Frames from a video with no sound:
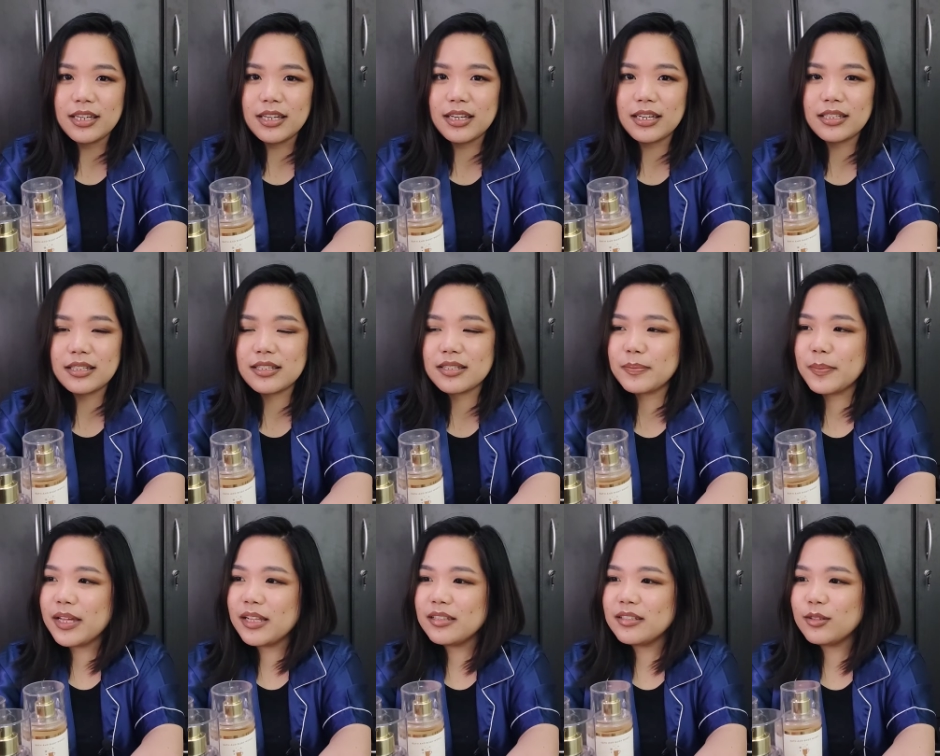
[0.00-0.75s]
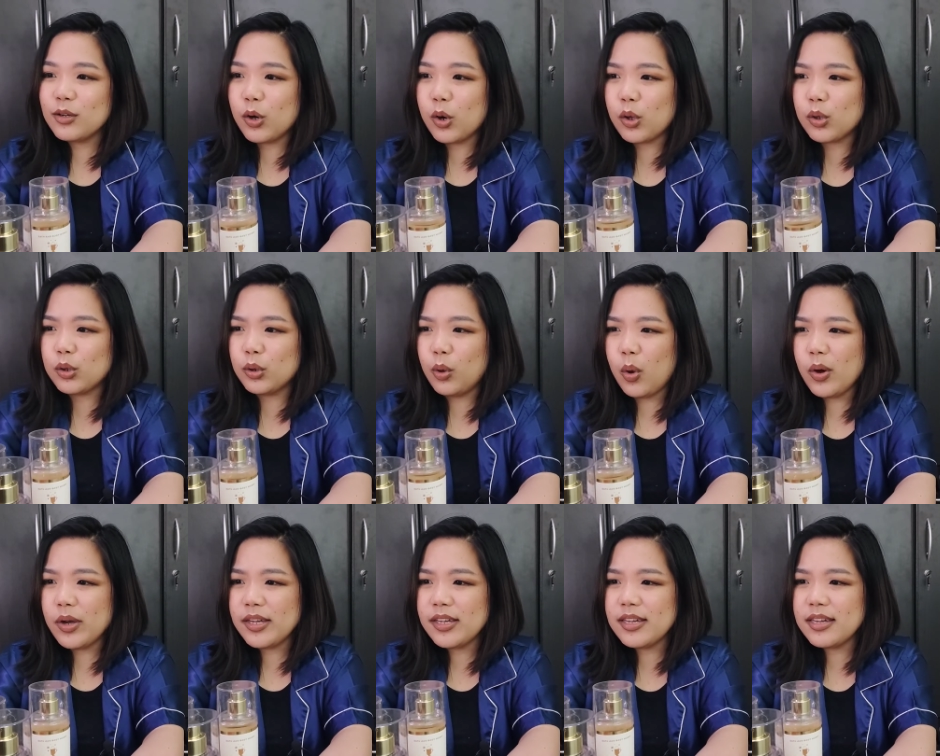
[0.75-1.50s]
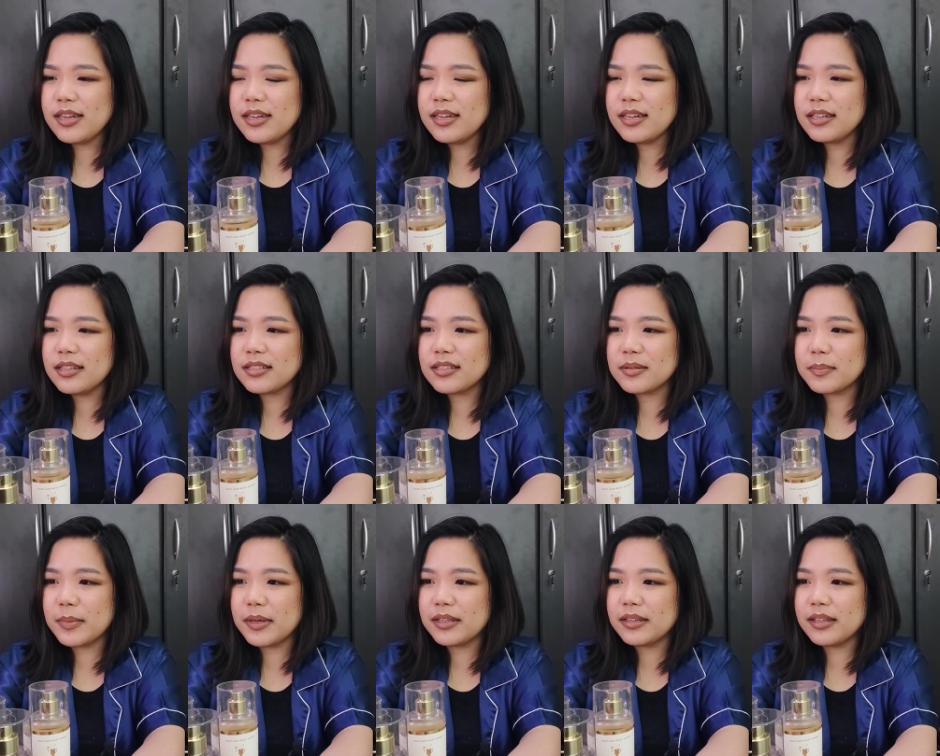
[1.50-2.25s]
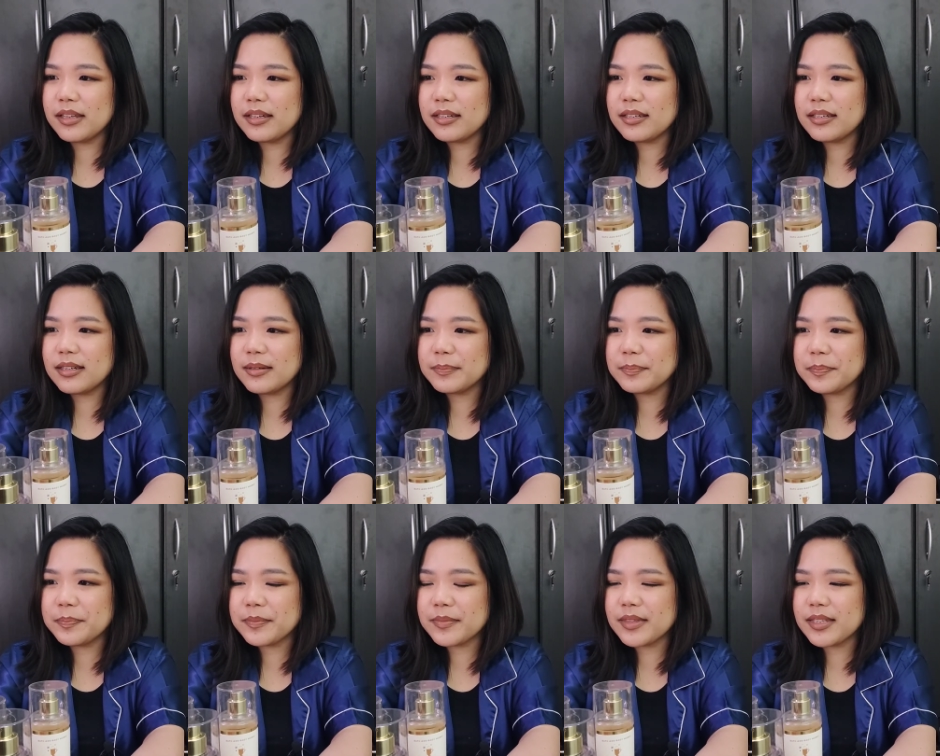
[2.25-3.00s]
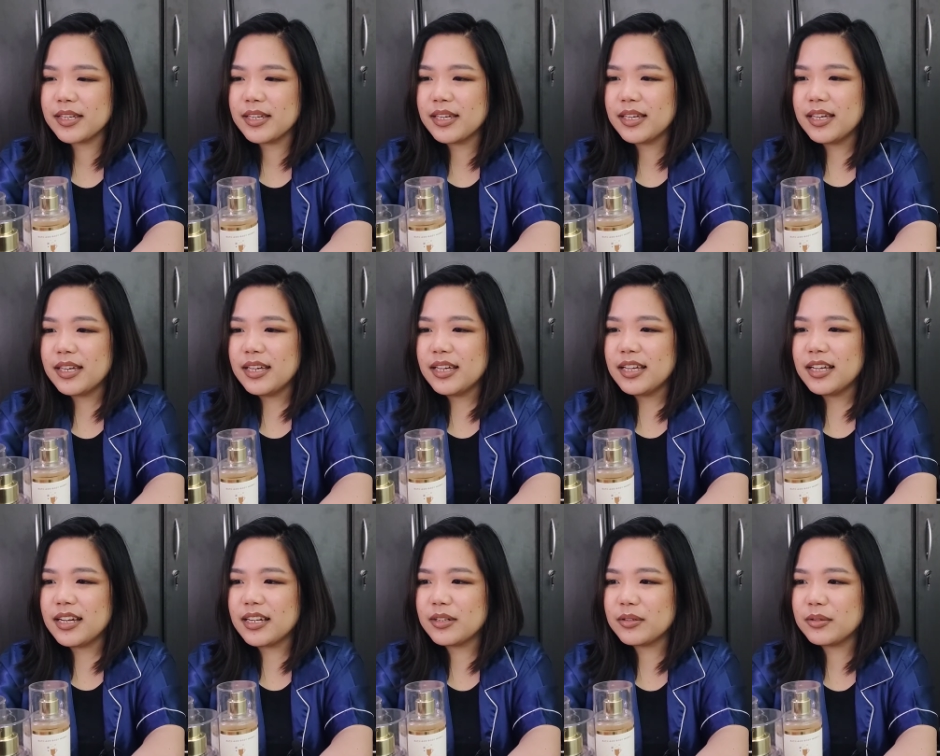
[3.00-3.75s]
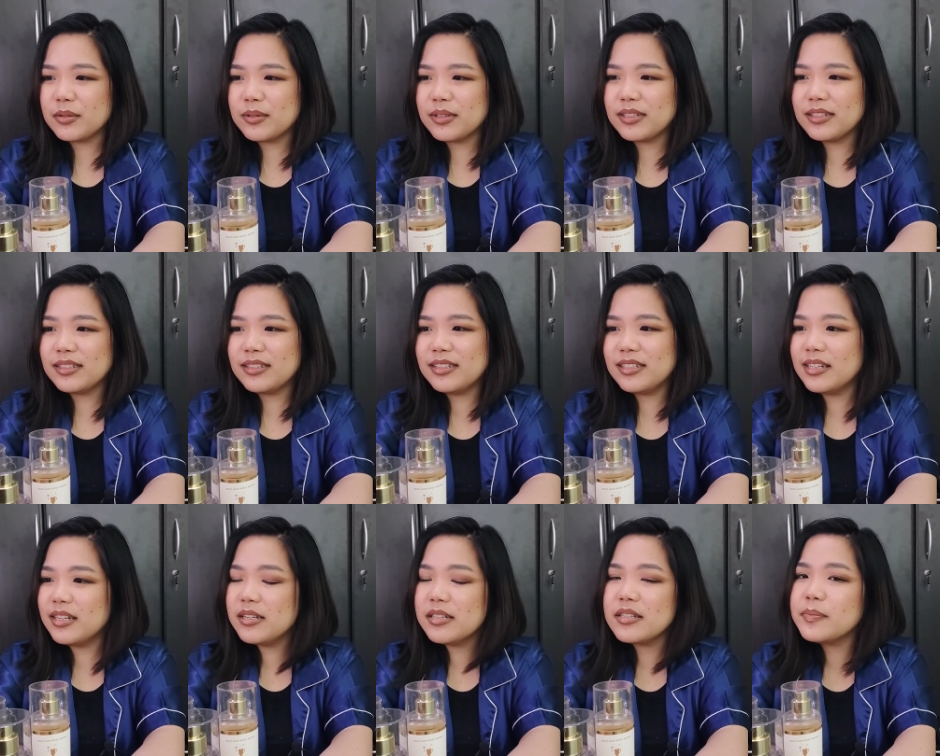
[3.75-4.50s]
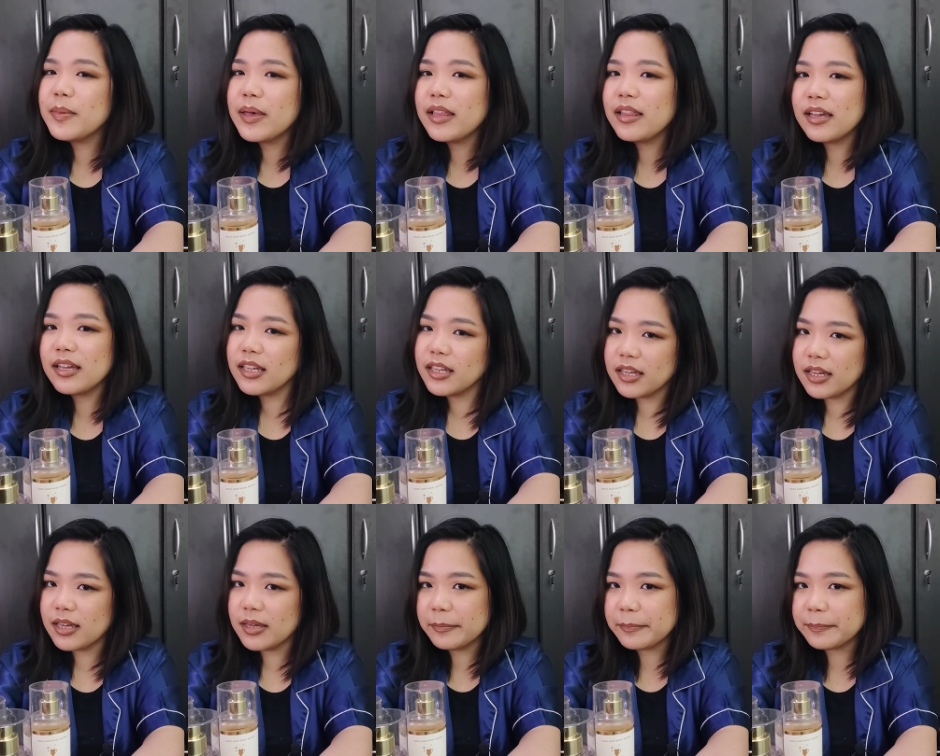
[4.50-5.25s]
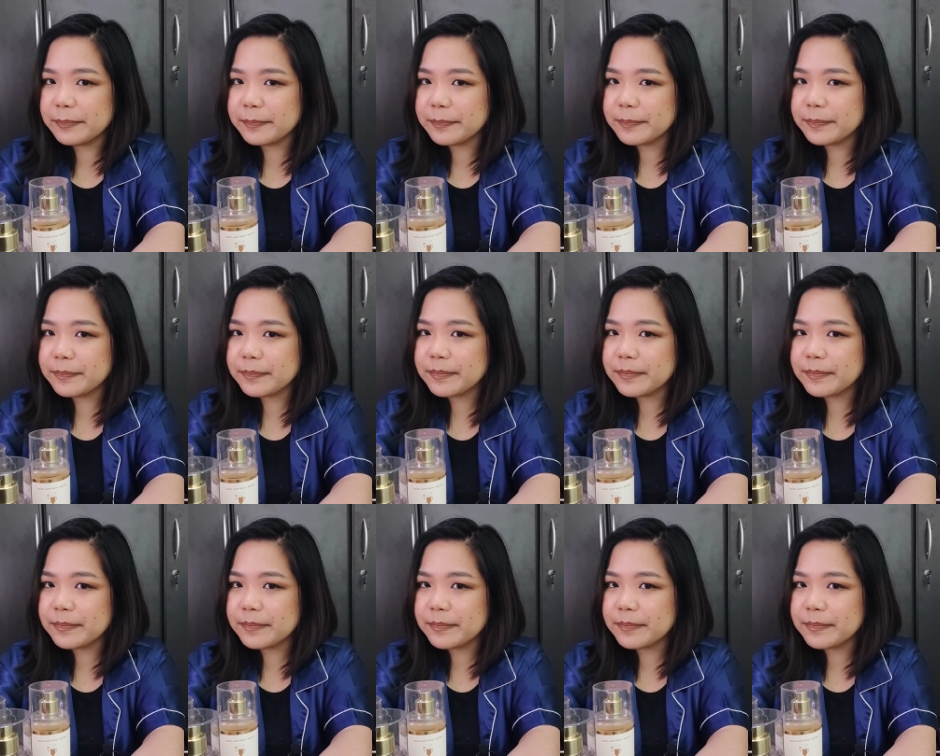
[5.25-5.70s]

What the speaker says: It smelled cloying. It smelled like, I don't know, it didn't smell like him.